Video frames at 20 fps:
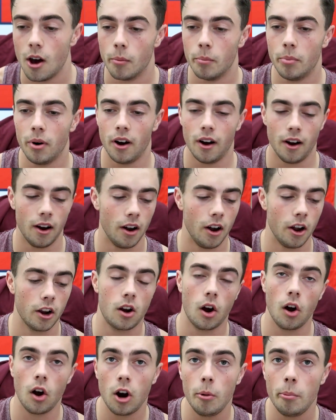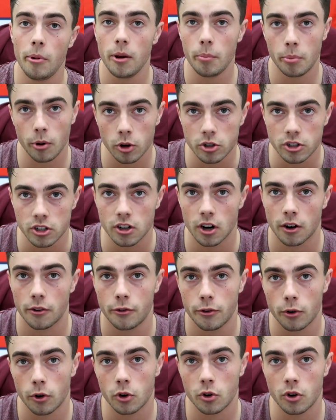But a carb and a protein are
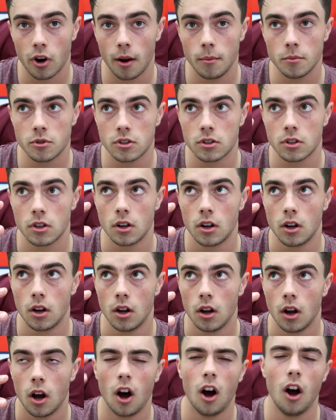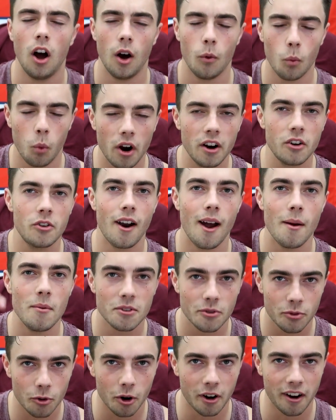four grams. Uh, one gram
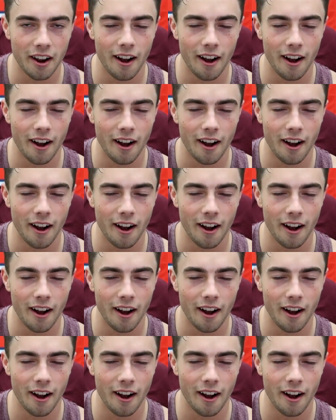is four